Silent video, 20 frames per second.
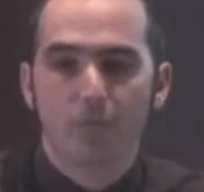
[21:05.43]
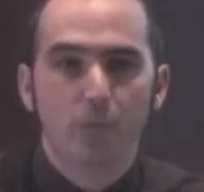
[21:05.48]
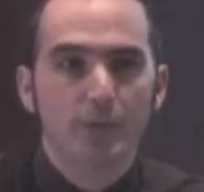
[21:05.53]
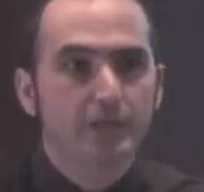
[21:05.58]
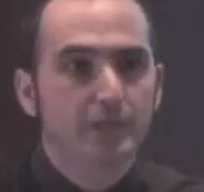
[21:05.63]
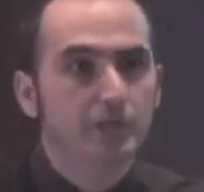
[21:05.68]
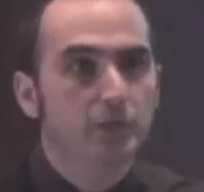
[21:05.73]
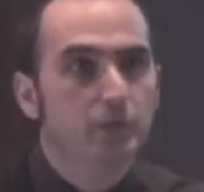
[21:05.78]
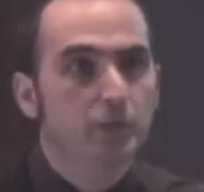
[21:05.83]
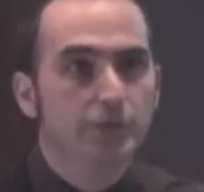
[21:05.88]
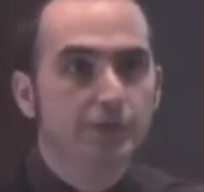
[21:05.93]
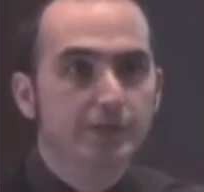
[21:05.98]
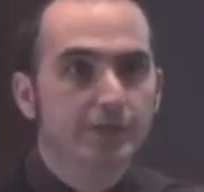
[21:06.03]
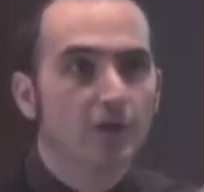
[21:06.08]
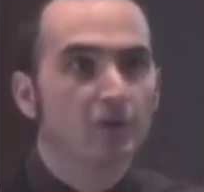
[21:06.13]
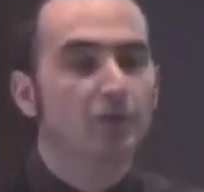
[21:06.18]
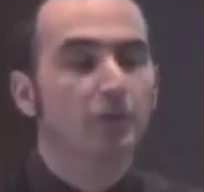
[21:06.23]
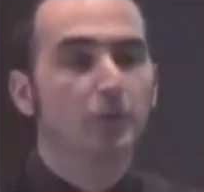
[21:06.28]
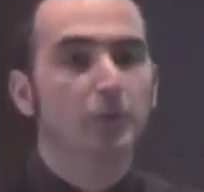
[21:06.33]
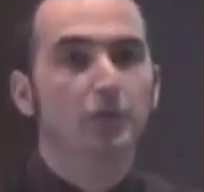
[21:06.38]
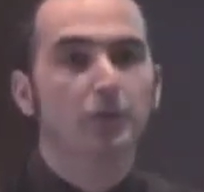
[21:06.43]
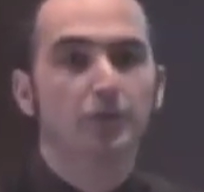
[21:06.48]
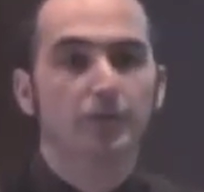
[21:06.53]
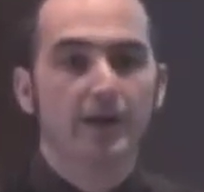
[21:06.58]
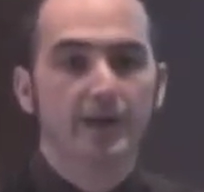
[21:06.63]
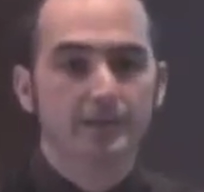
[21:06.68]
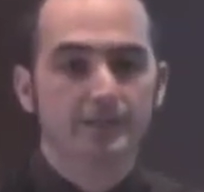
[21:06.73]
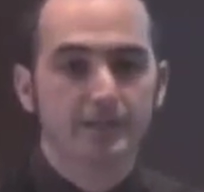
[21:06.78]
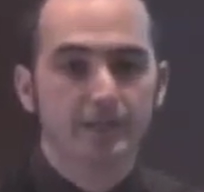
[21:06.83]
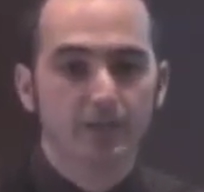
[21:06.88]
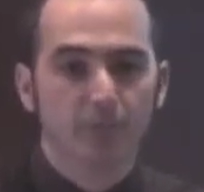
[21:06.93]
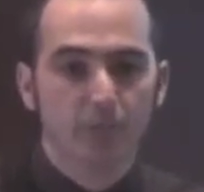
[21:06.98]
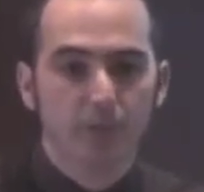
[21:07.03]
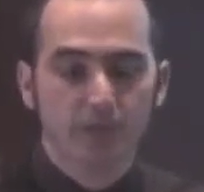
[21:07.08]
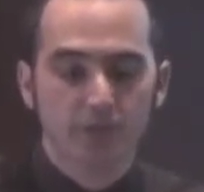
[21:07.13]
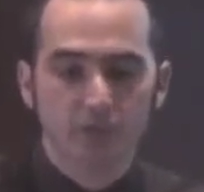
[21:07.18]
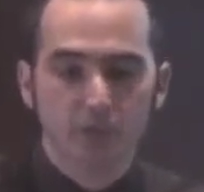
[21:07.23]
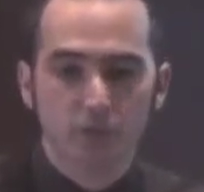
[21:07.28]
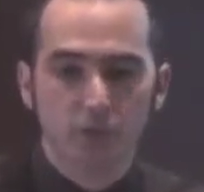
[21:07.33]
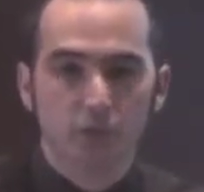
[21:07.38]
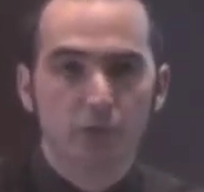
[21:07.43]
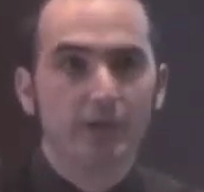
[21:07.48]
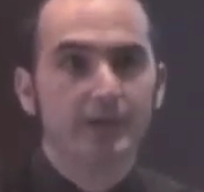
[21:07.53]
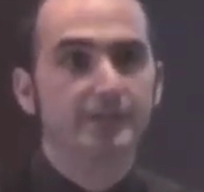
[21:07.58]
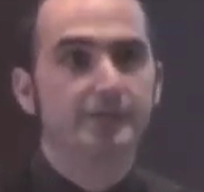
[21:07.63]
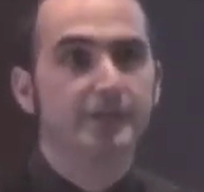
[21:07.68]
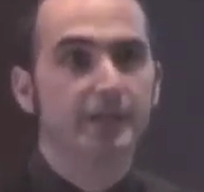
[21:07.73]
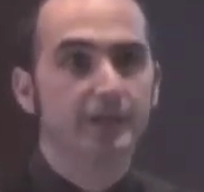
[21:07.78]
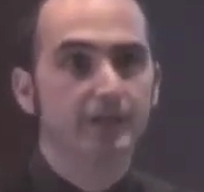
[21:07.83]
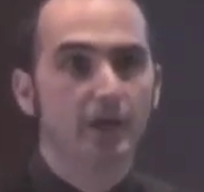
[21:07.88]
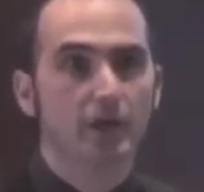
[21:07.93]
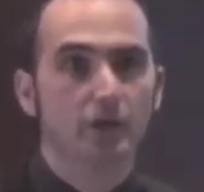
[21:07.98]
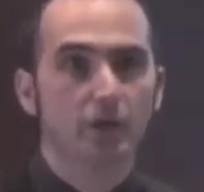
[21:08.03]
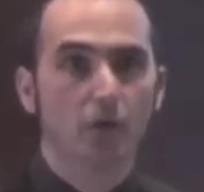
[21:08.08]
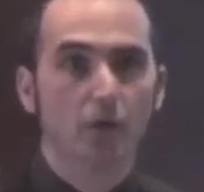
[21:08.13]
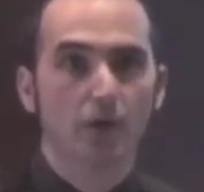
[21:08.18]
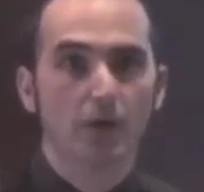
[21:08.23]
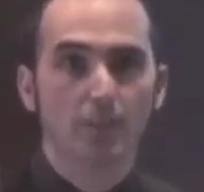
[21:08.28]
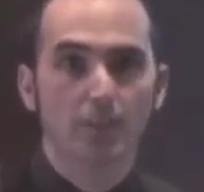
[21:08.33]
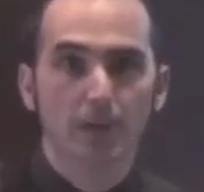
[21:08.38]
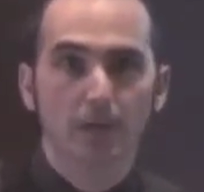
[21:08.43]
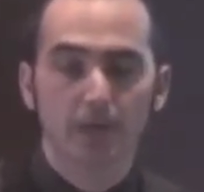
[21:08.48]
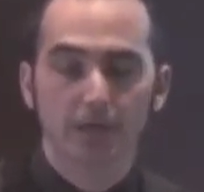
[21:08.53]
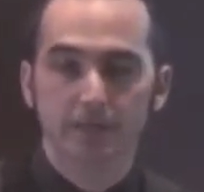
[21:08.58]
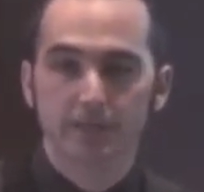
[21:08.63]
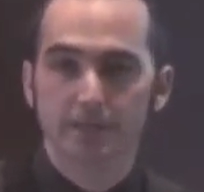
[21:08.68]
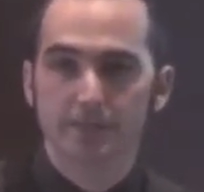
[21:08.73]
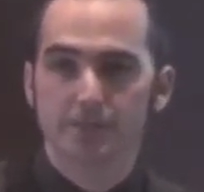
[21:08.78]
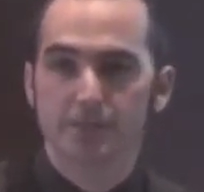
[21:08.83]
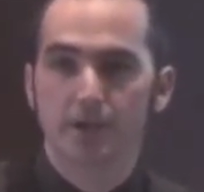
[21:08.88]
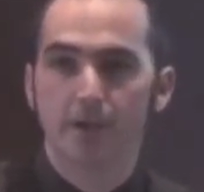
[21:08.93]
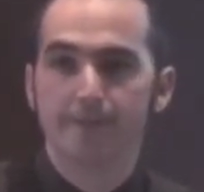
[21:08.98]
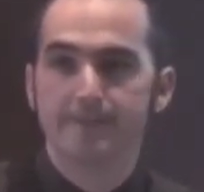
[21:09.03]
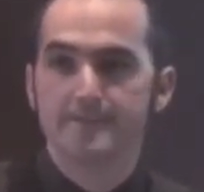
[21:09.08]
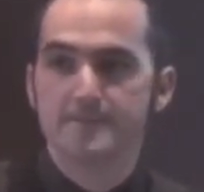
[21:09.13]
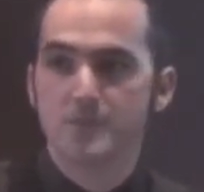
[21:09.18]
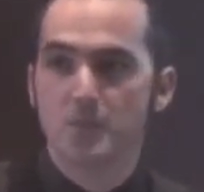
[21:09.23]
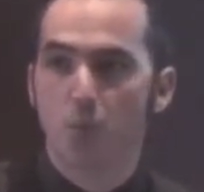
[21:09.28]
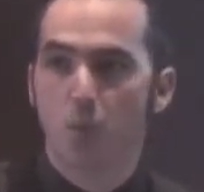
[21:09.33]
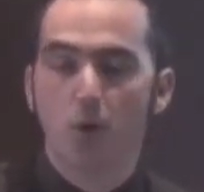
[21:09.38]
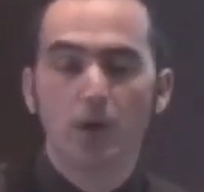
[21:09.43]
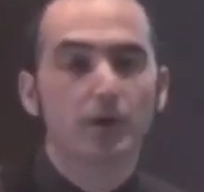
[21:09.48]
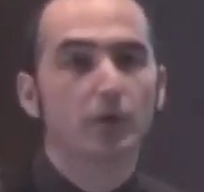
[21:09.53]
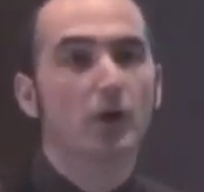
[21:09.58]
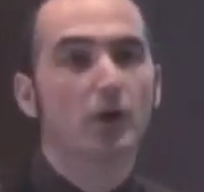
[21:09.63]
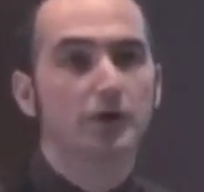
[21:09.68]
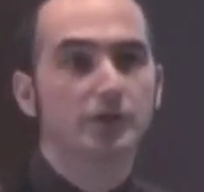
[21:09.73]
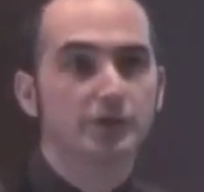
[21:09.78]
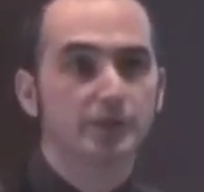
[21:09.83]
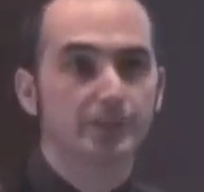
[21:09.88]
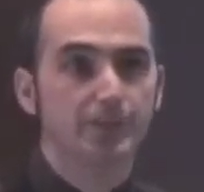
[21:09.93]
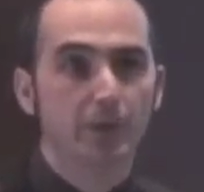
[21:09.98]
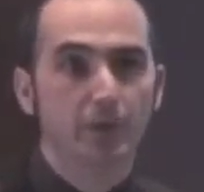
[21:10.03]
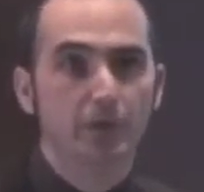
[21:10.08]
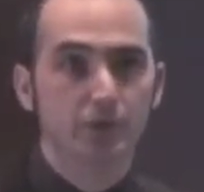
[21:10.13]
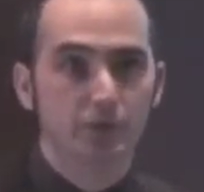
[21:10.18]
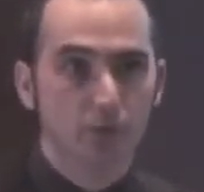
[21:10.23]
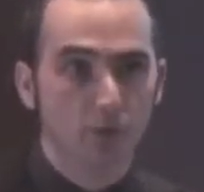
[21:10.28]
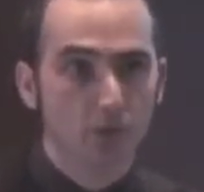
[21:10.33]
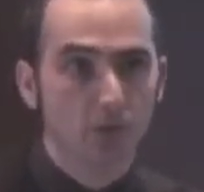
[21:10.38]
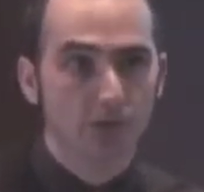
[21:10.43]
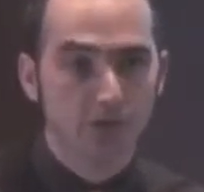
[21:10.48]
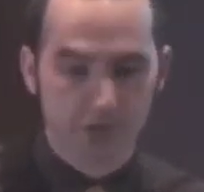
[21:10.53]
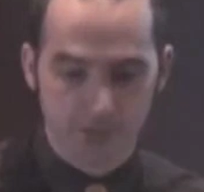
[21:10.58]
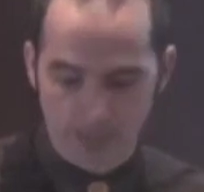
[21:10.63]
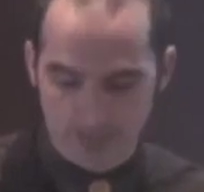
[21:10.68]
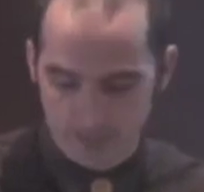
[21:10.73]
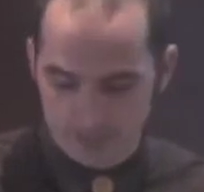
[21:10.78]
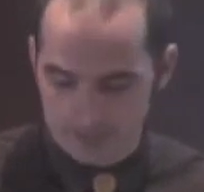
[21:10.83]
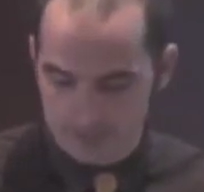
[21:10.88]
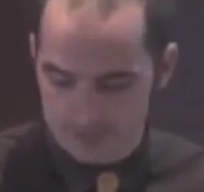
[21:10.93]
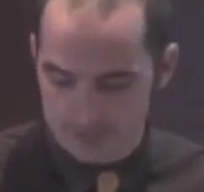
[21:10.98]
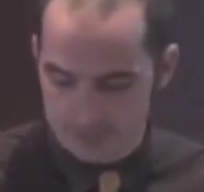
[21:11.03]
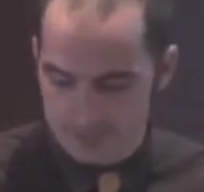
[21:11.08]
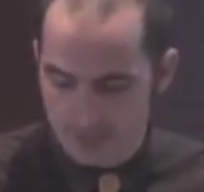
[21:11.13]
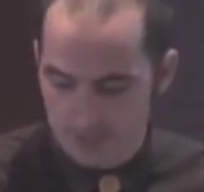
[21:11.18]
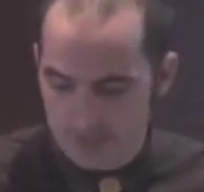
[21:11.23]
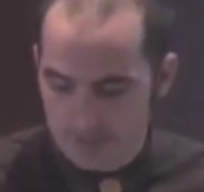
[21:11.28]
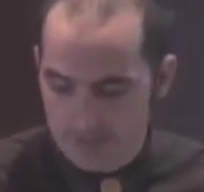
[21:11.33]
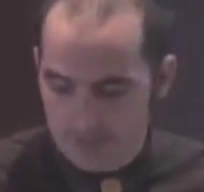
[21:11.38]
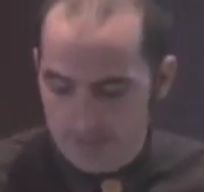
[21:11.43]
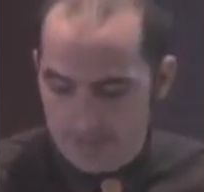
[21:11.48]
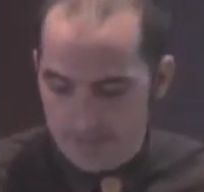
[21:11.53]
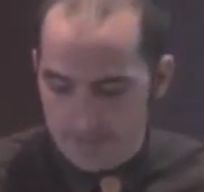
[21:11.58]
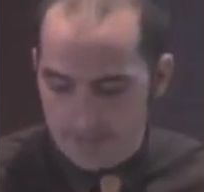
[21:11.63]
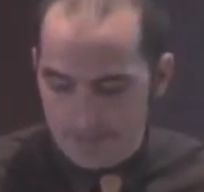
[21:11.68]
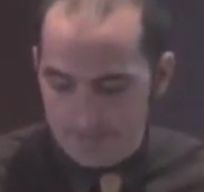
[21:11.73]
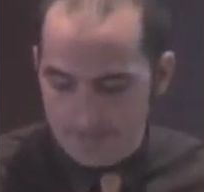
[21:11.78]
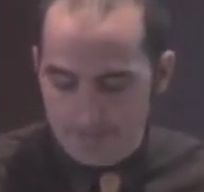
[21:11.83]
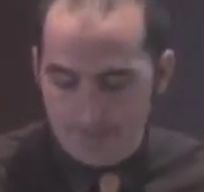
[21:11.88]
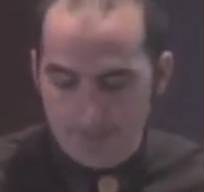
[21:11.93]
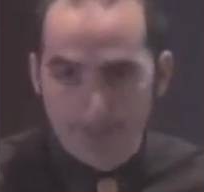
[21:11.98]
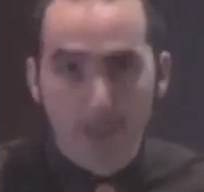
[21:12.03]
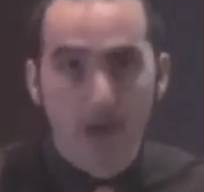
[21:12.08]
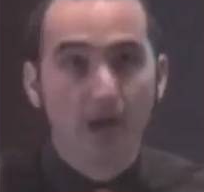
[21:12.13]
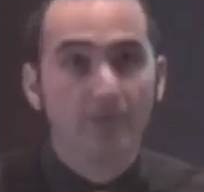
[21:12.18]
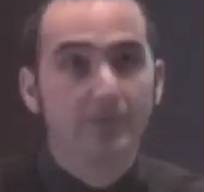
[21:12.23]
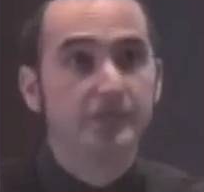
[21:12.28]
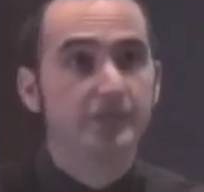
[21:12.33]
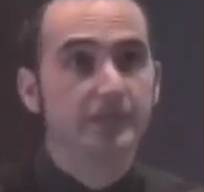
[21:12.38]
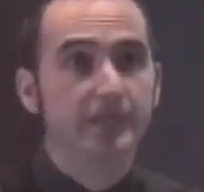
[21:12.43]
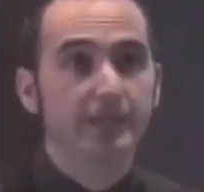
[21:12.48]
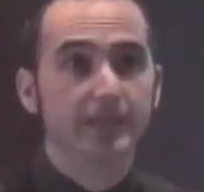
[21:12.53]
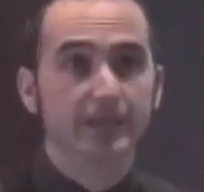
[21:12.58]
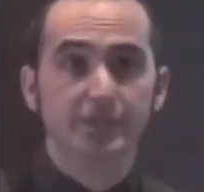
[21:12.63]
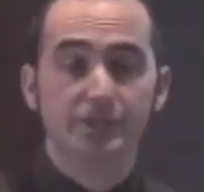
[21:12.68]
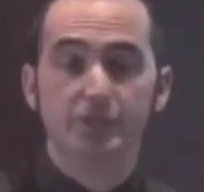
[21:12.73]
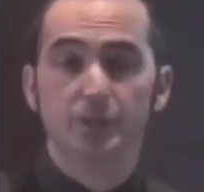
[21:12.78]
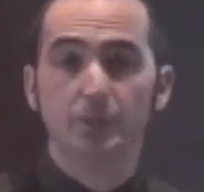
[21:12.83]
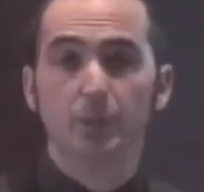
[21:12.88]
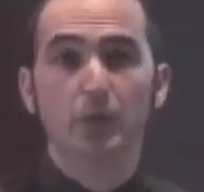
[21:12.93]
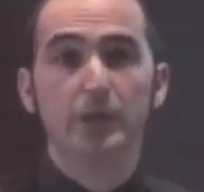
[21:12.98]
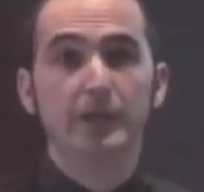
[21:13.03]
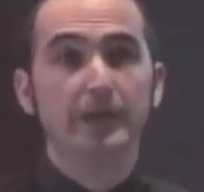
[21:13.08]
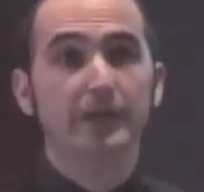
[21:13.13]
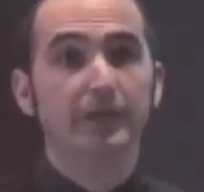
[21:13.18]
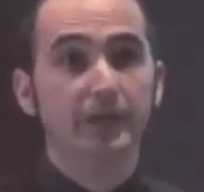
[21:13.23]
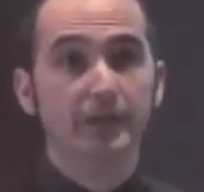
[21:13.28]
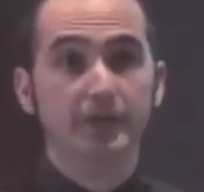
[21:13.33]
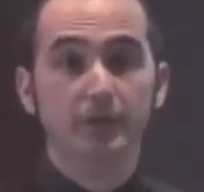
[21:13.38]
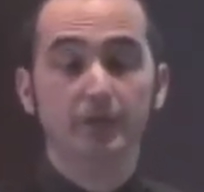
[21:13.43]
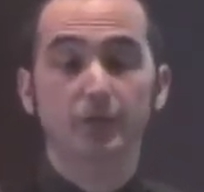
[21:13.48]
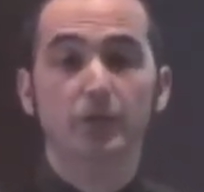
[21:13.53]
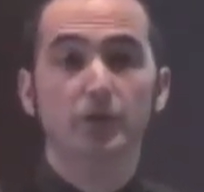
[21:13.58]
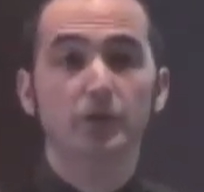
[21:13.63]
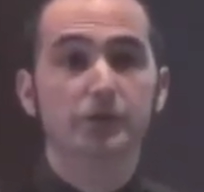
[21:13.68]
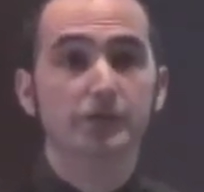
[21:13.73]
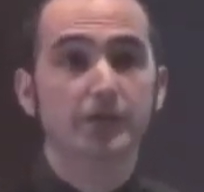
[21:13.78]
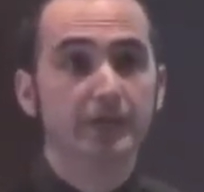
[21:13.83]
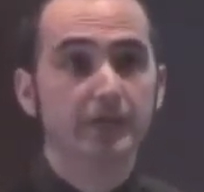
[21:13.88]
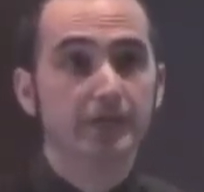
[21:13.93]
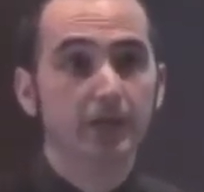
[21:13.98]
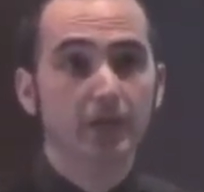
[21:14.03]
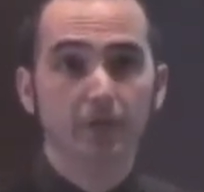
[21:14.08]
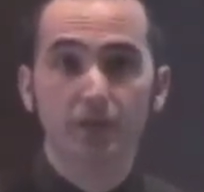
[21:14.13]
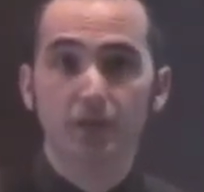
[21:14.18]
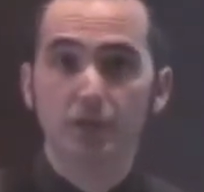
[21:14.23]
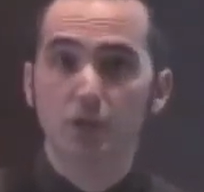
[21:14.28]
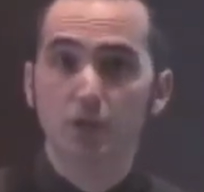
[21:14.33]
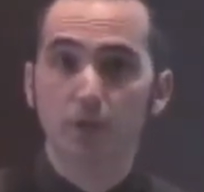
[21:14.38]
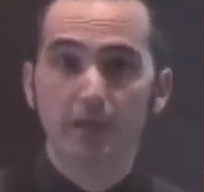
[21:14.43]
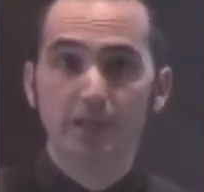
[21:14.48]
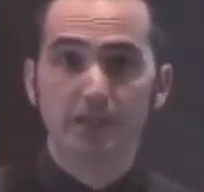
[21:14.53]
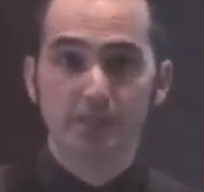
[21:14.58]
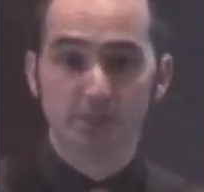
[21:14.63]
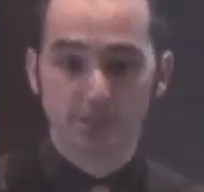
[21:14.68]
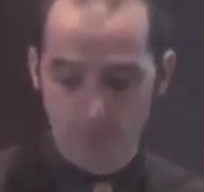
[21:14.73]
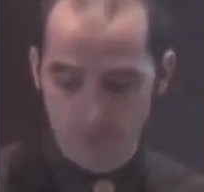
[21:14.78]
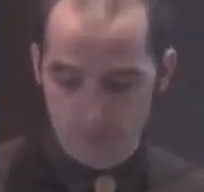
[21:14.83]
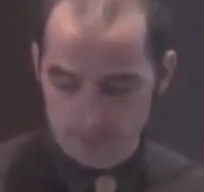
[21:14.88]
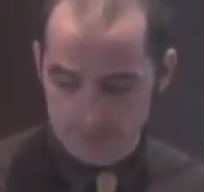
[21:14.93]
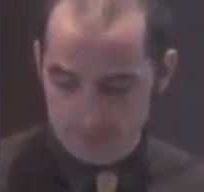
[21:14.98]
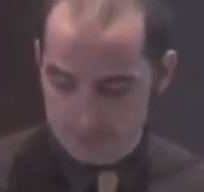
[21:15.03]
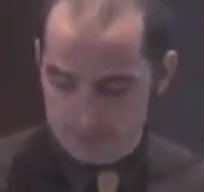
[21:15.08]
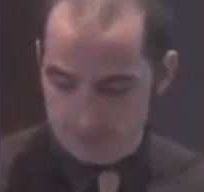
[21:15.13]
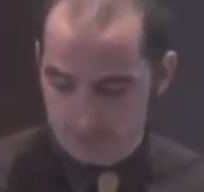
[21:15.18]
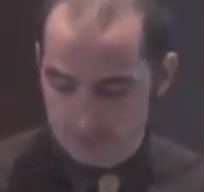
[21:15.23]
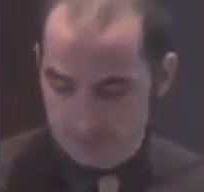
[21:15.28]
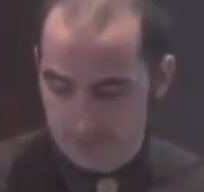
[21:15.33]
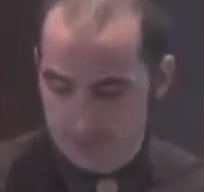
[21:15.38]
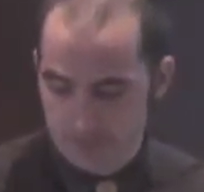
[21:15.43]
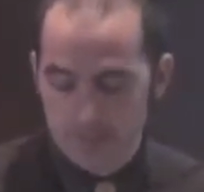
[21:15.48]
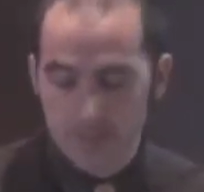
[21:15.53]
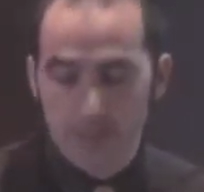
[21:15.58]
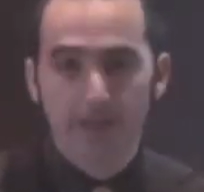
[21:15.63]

if we do self perfect, if we do transcend our current abilities, what are our spiritual challenges? Um, obviously, it is to bring in the diversity of the human experience.